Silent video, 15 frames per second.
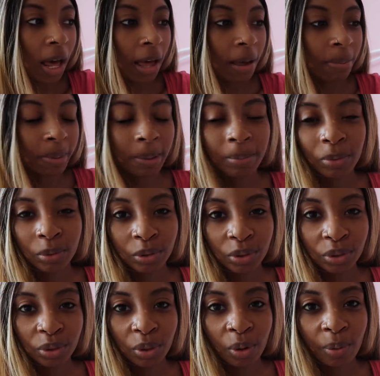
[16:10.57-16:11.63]
I'm not
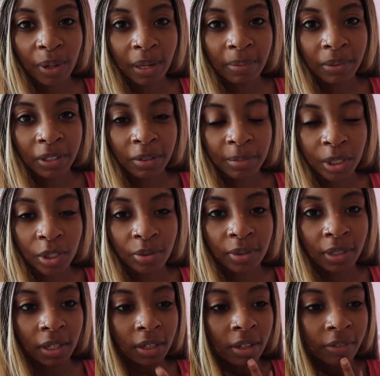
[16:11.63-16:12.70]
too sure when I'm going to be
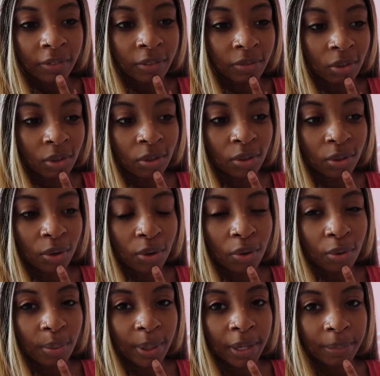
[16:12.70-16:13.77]
doing another vlog,
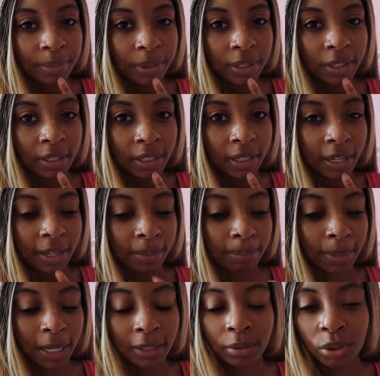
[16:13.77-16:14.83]
or when I'm going to get
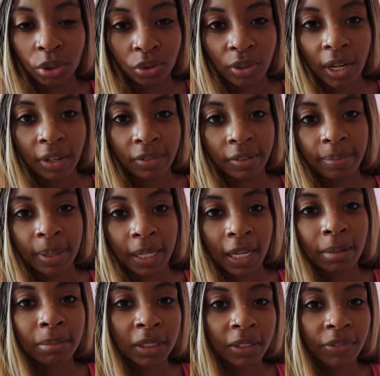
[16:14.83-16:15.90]
back on track with my
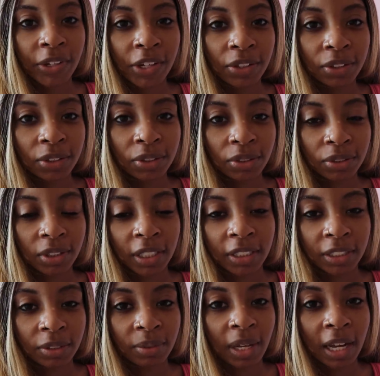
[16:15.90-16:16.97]
hamster videos, because I
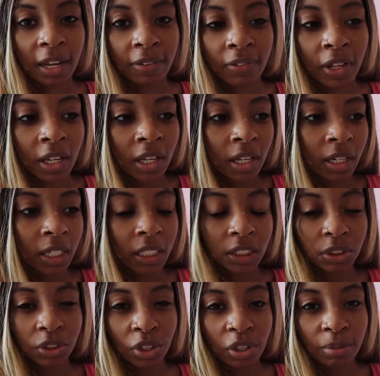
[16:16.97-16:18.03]
still have like
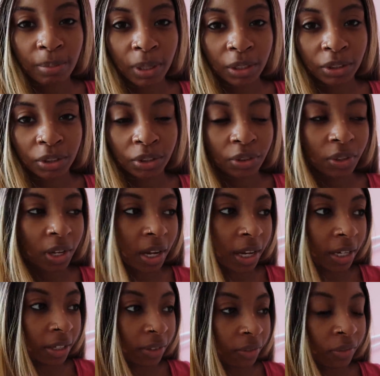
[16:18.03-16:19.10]
so much to
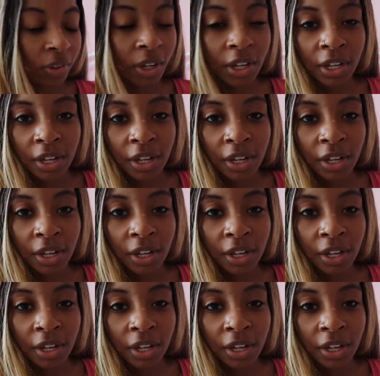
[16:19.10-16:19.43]
kind of